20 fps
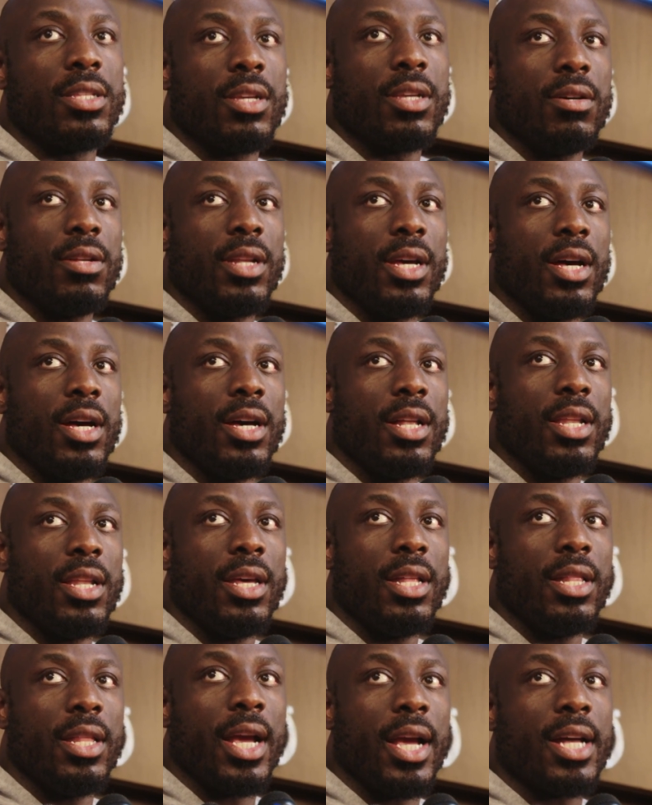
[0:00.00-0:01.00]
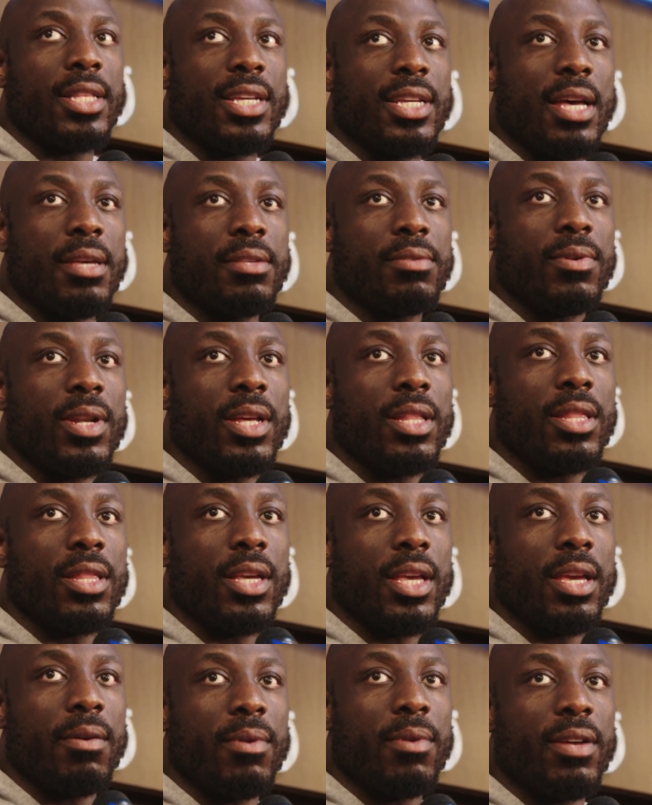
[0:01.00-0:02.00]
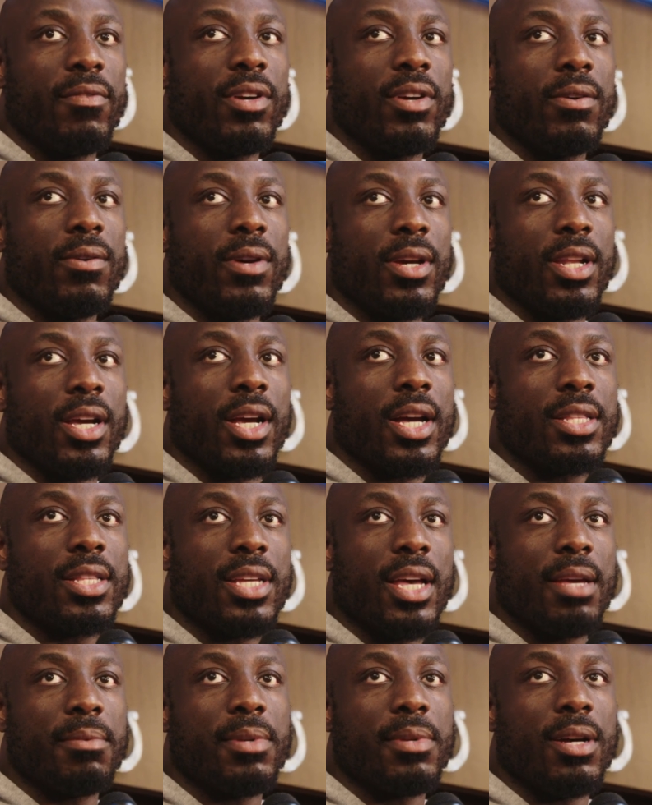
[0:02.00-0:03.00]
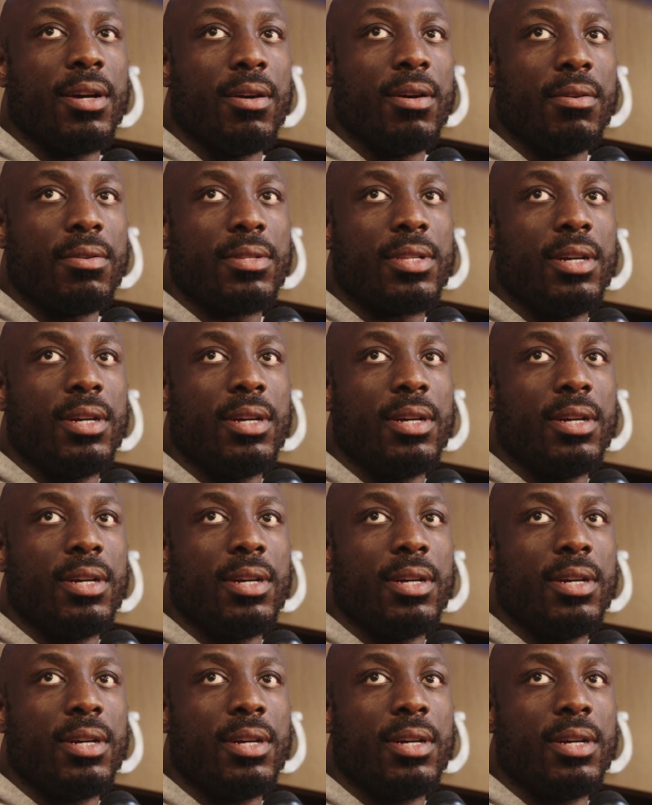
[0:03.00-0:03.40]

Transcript: so they got times where they get rid of it quick and they got times they hold.